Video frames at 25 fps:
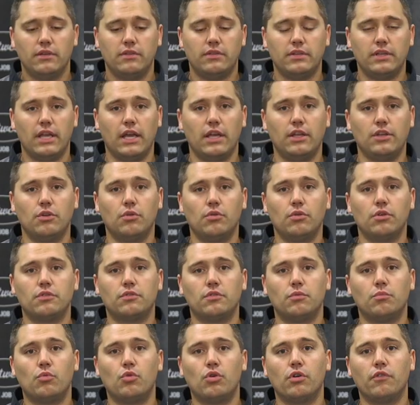To get yours
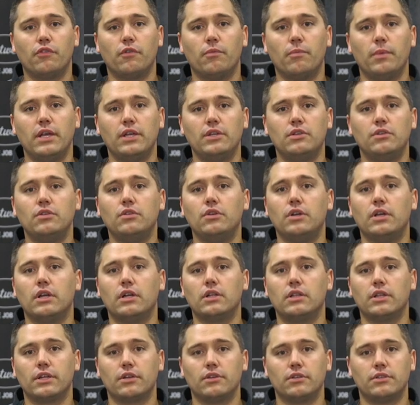or more information, you can
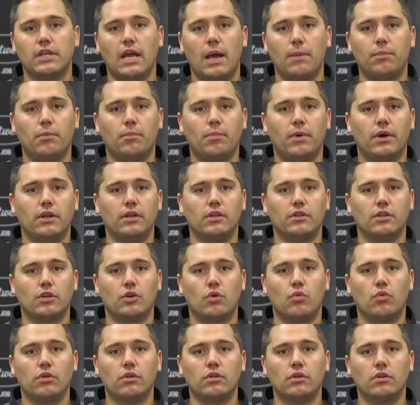click or tap the button in the
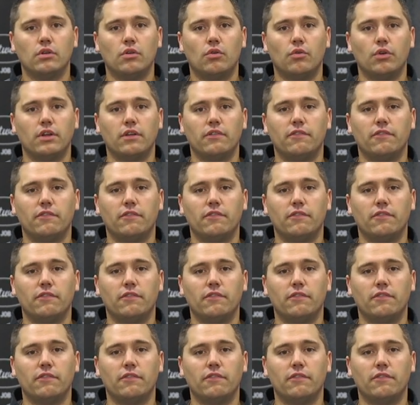corner, or